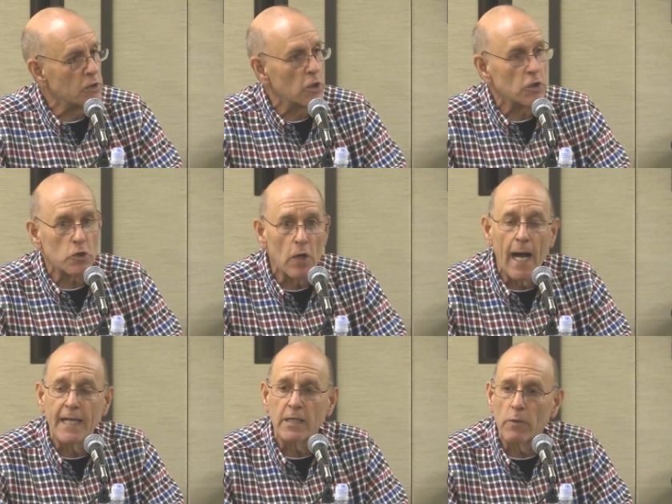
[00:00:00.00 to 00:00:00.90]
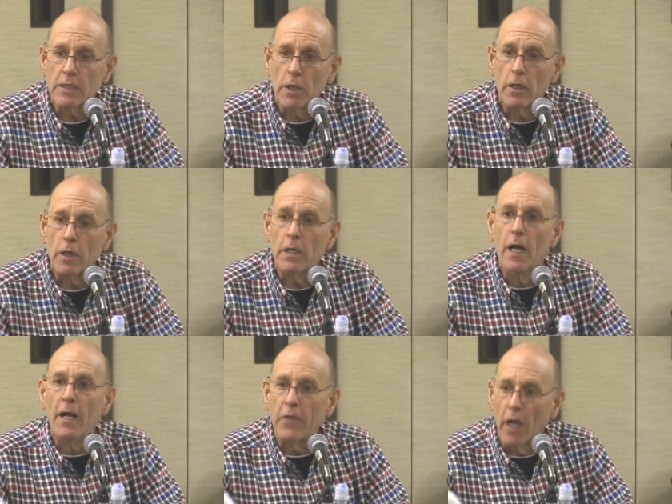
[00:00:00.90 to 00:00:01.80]
was just trying to return
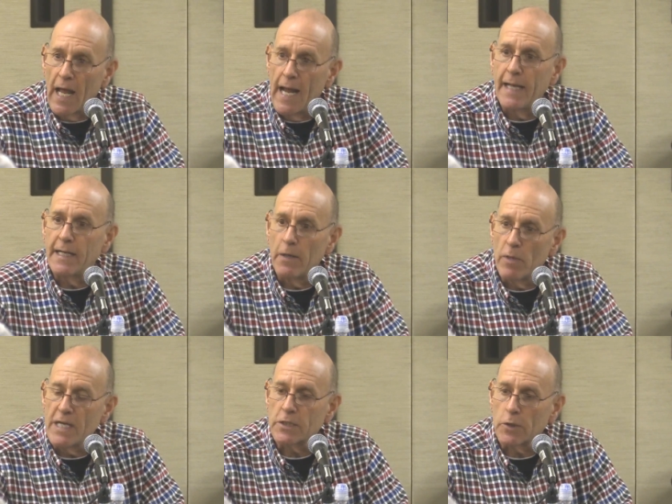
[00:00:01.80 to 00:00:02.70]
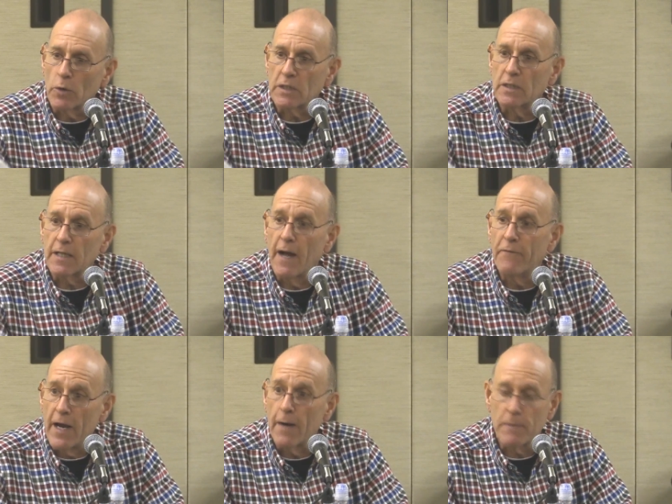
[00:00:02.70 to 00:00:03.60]
the land and resources
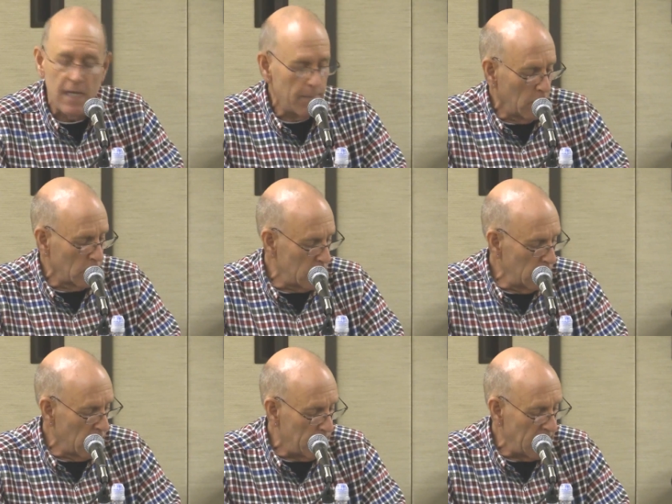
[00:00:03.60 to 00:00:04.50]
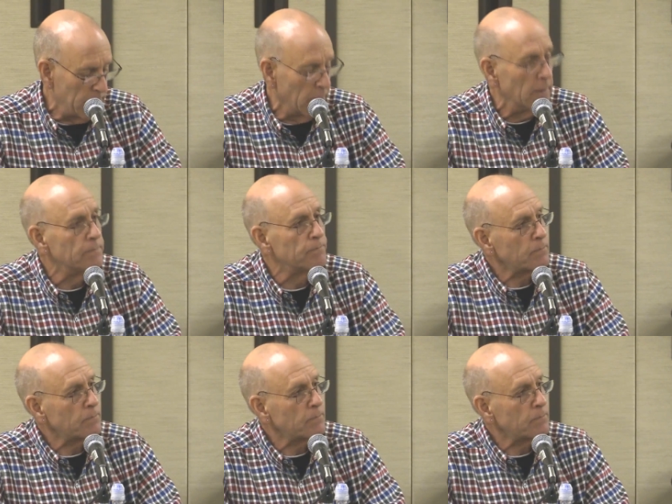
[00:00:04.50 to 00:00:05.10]
of their people to the people.